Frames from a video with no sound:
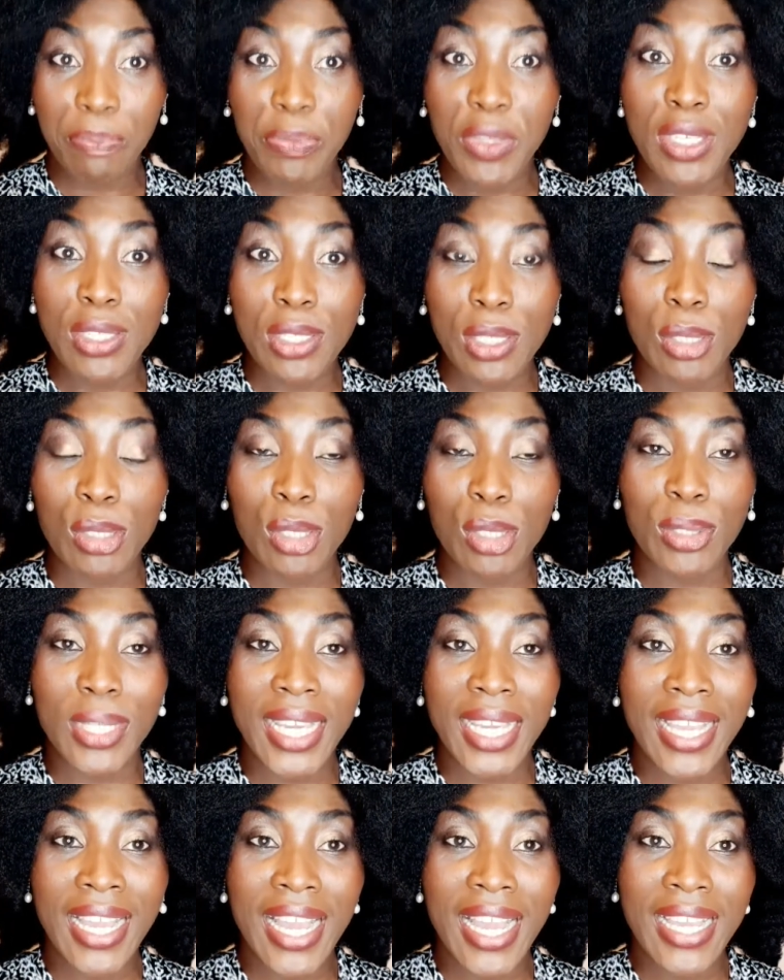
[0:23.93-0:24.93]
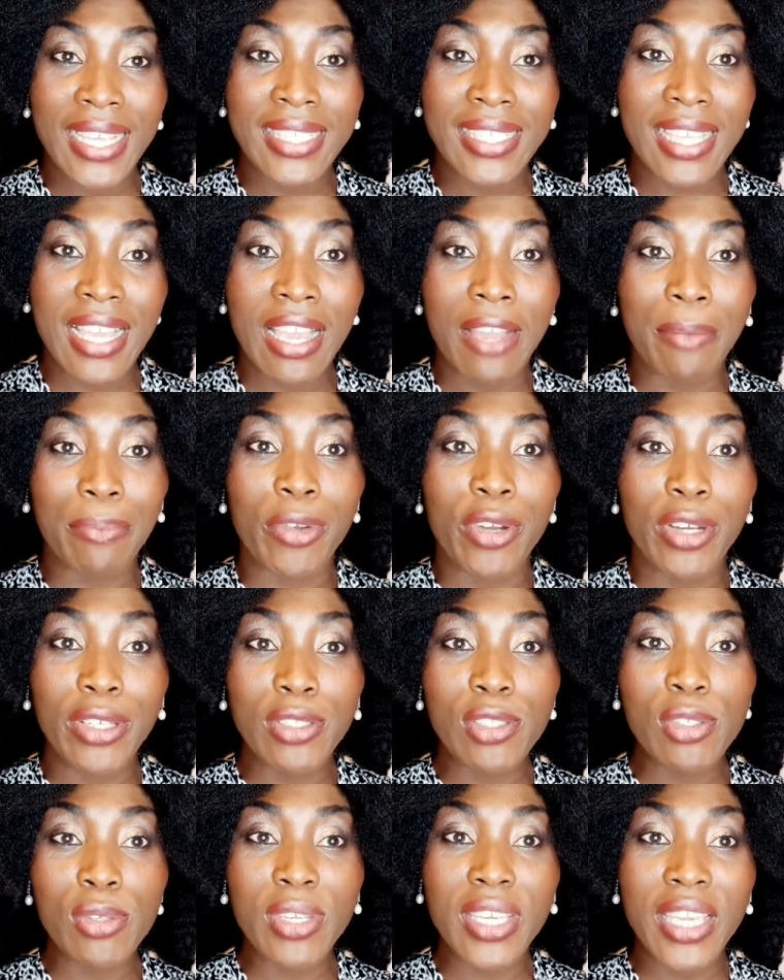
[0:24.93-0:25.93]
So today guys, I'm going
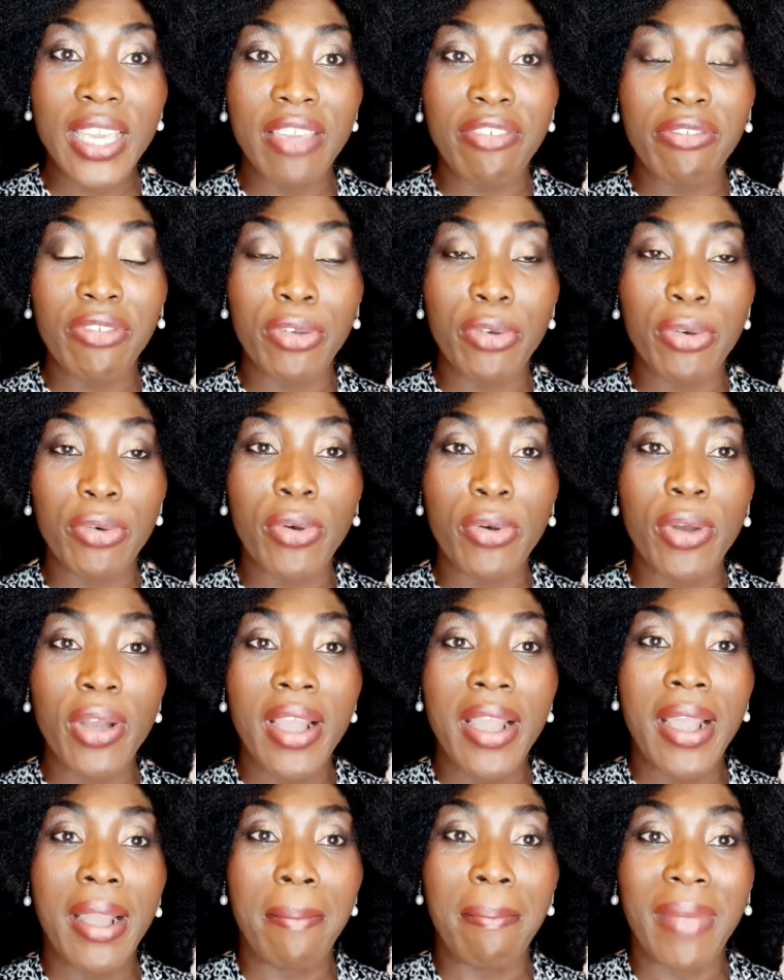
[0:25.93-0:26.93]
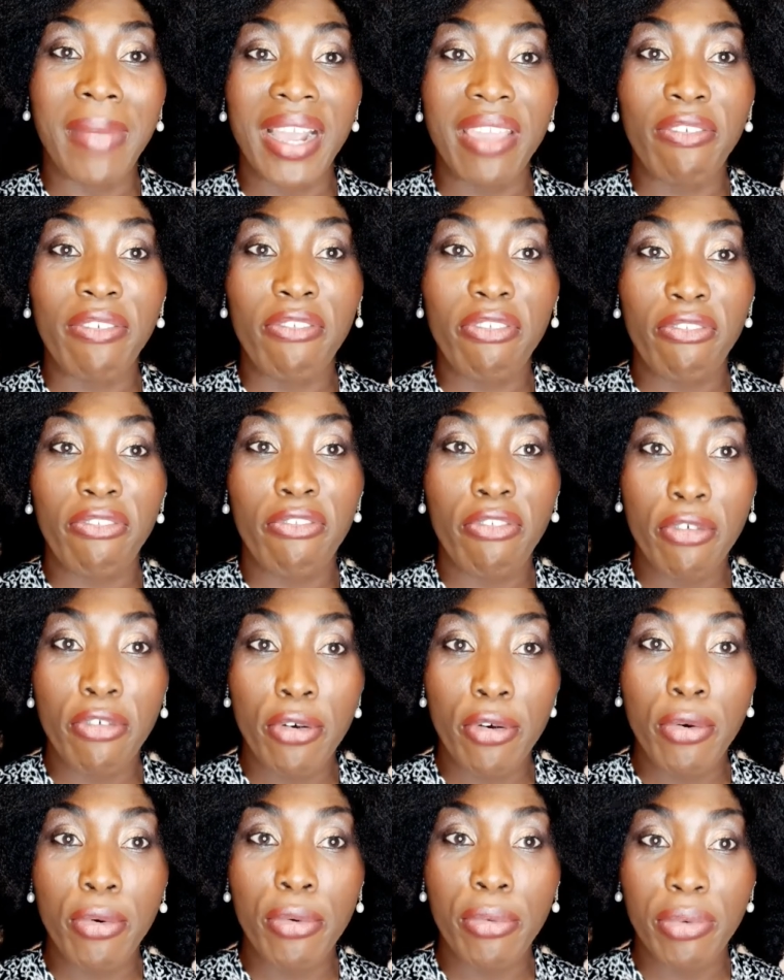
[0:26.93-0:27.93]
to give you my
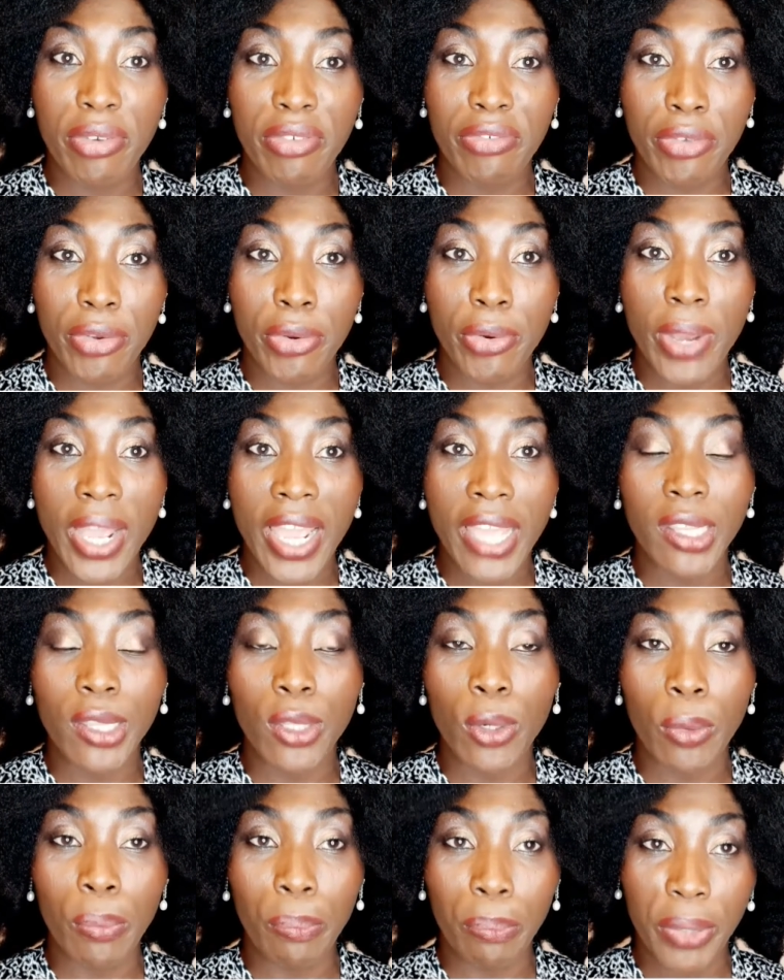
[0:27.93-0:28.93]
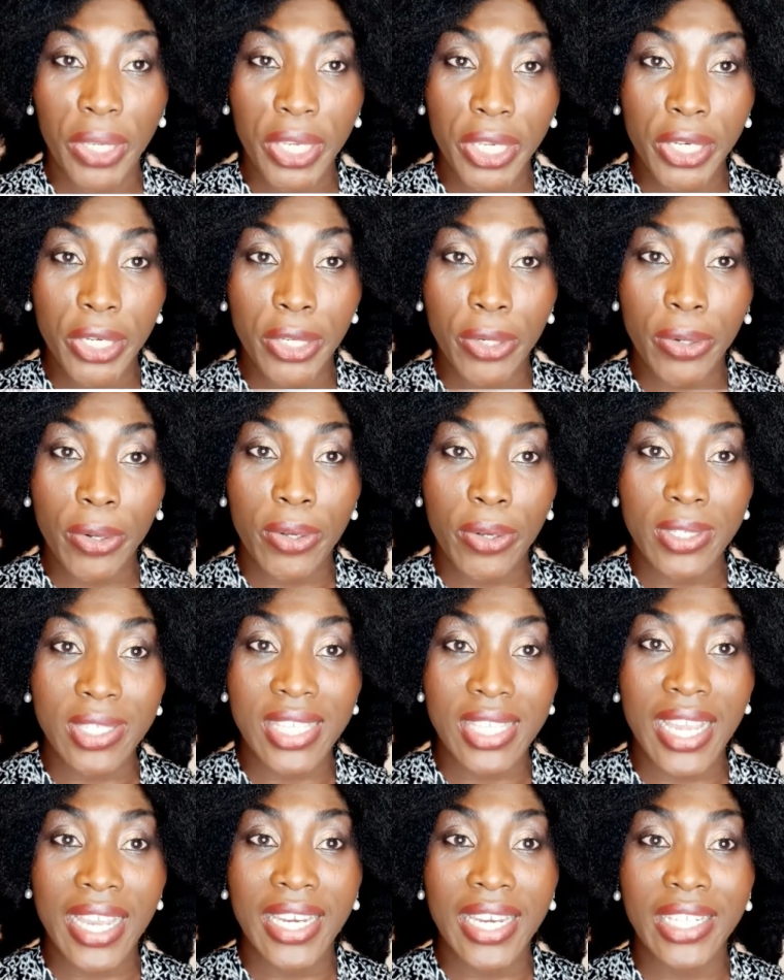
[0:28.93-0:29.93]
full review and opinion
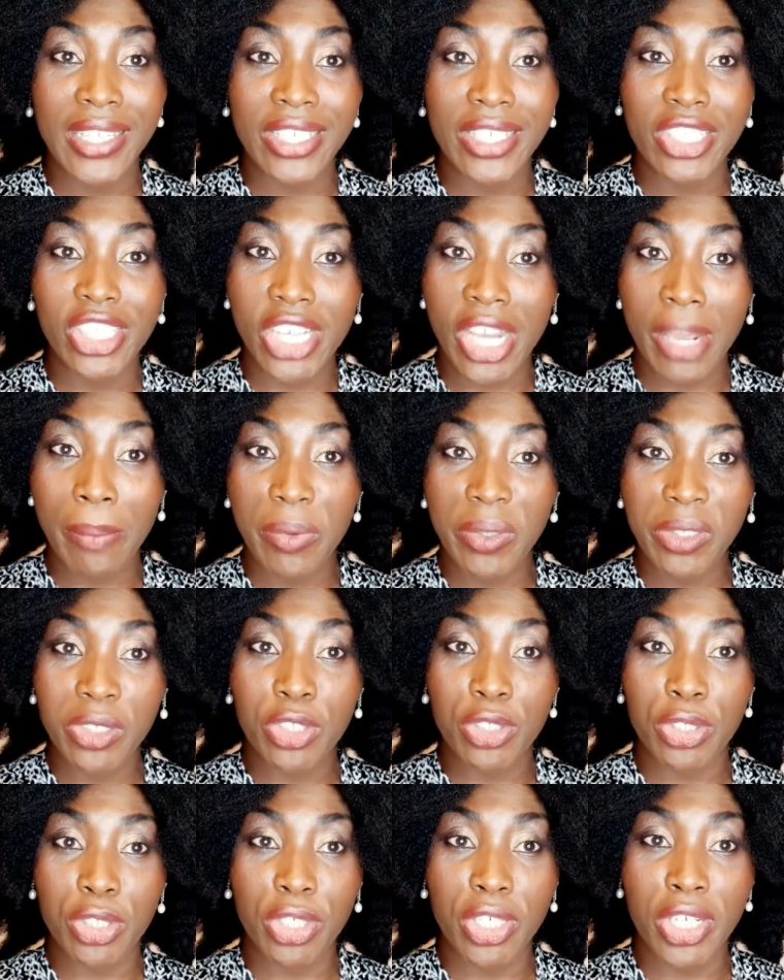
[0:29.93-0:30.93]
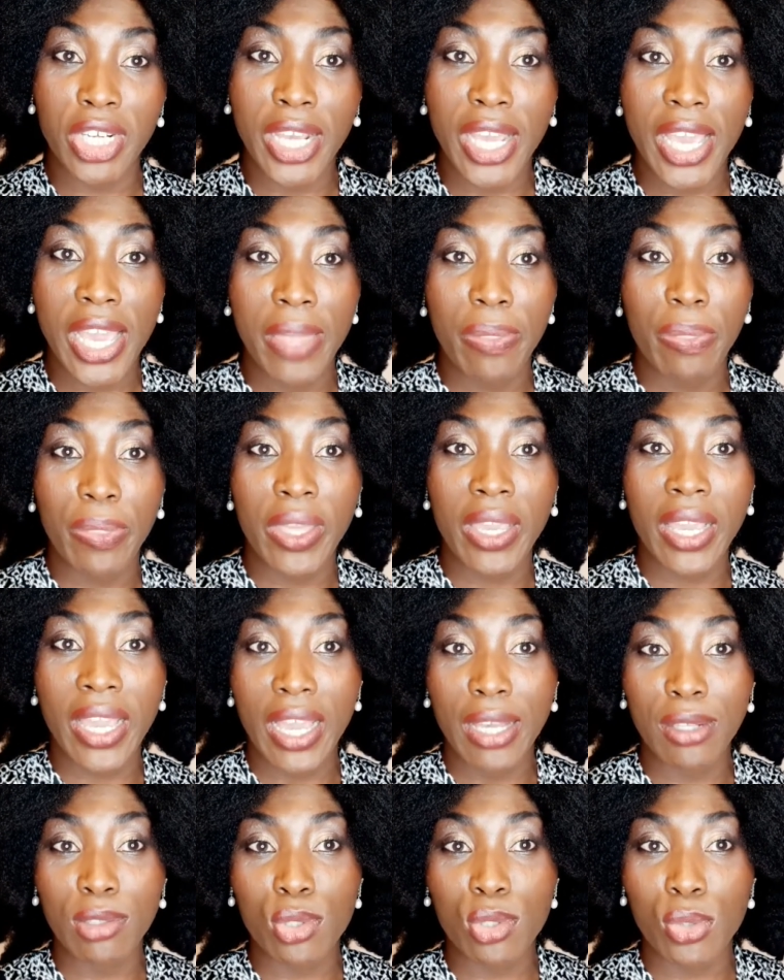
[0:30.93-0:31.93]
concerning the Shea moisture and the
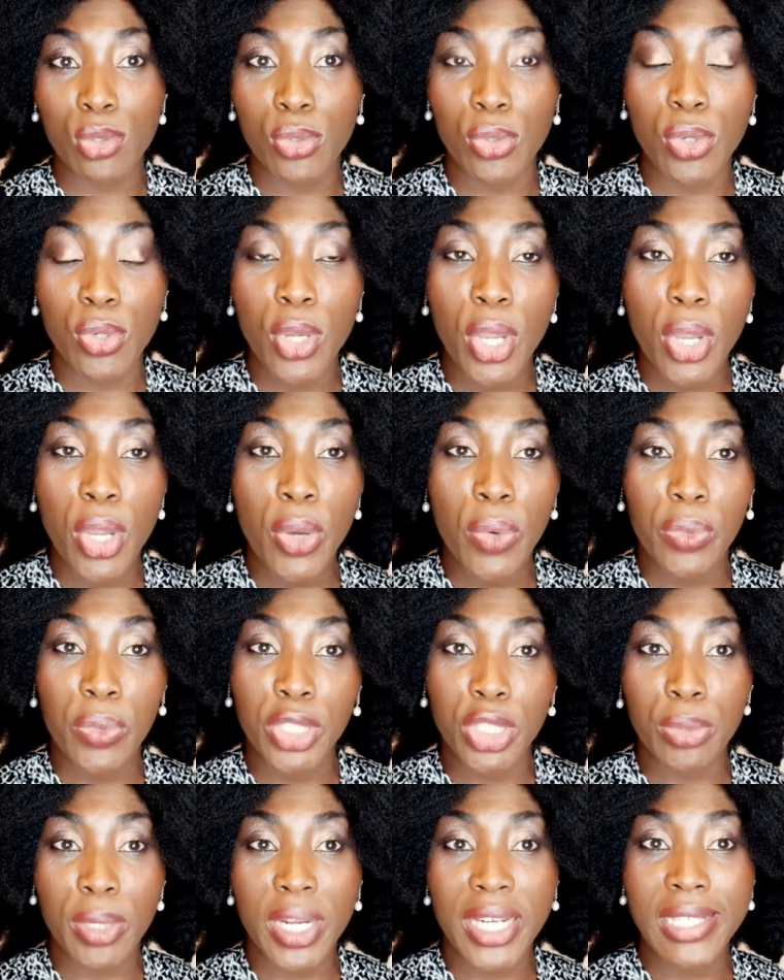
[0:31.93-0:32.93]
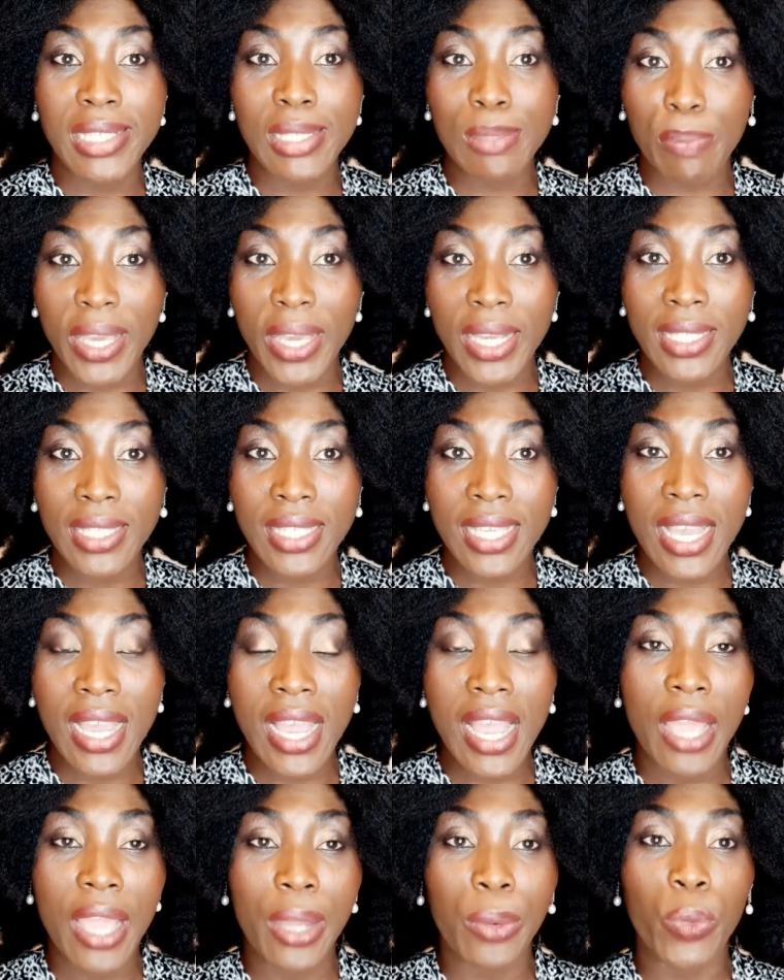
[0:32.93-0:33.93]
Cantu, which one is better
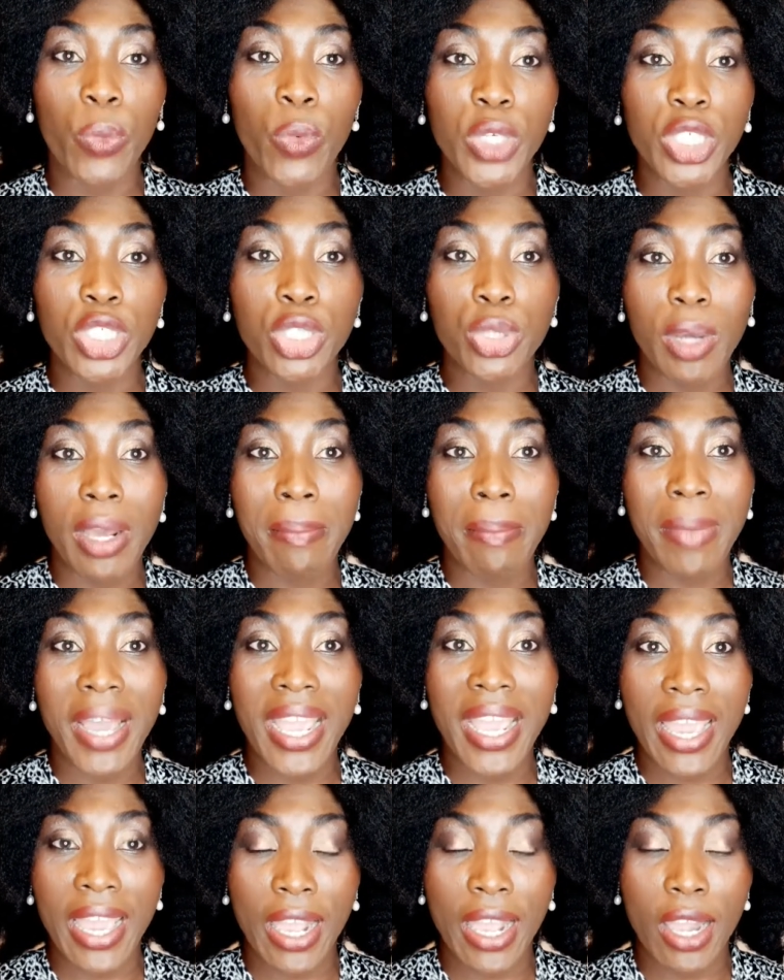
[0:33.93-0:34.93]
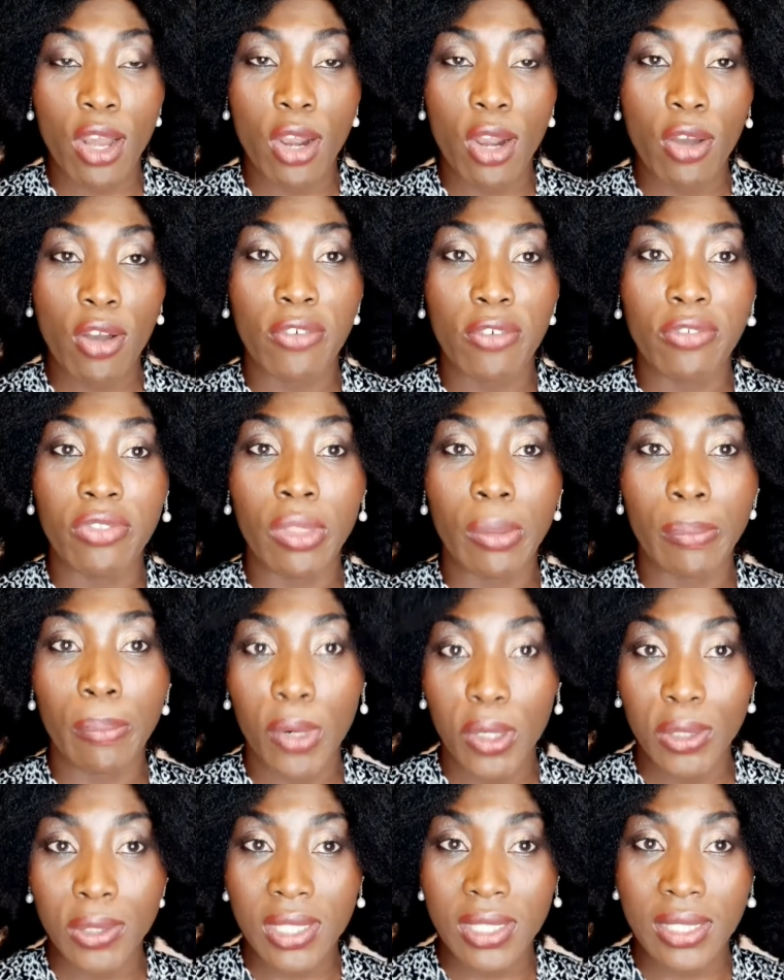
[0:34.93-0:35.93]
and which one my hair love
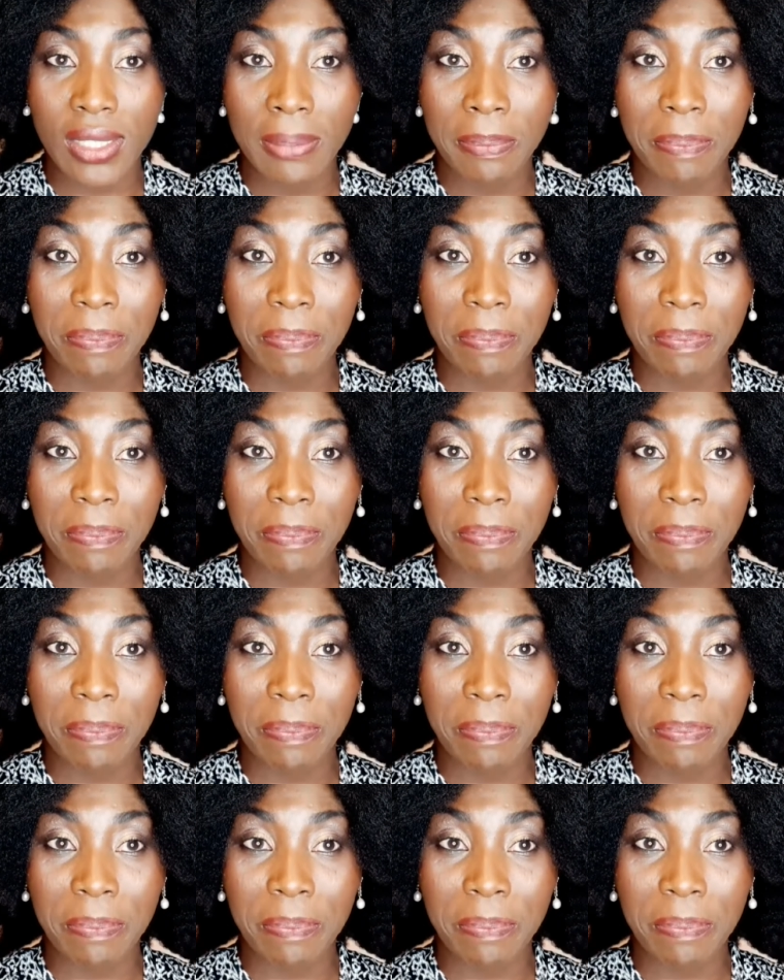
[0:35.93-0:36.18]
most.